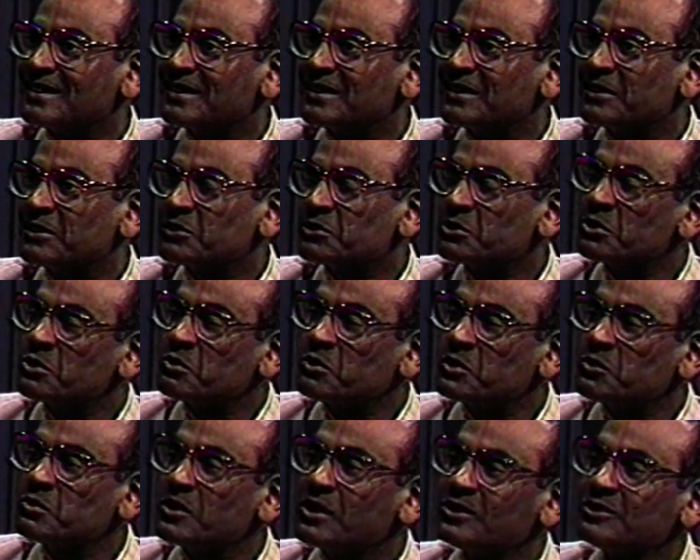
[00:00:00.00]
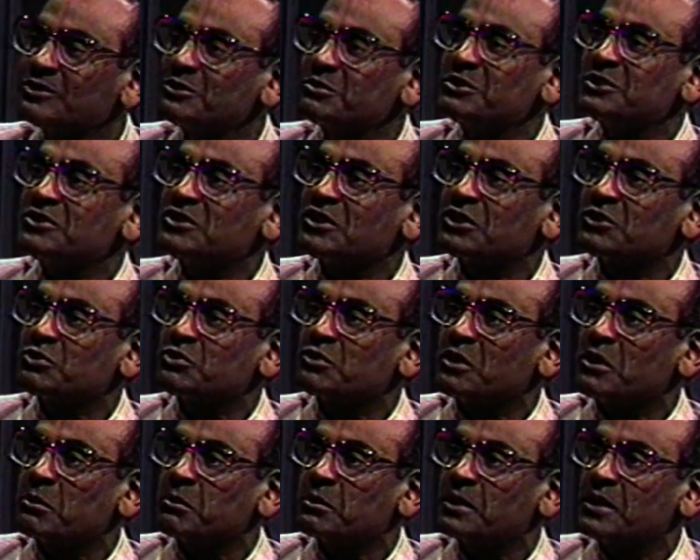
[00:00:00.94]
So one wants to be
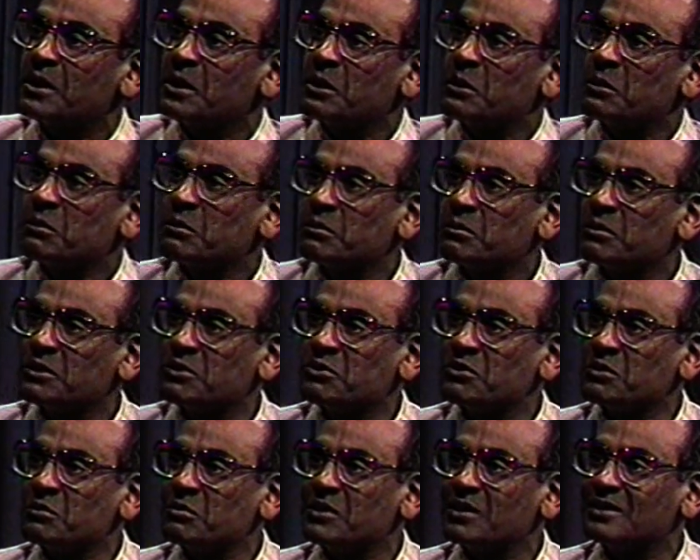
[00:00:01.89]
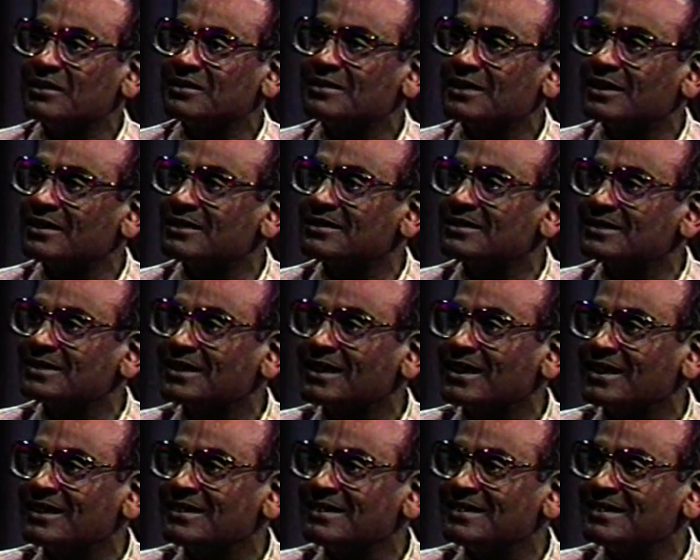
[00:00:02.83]
transformed, but remain center stage.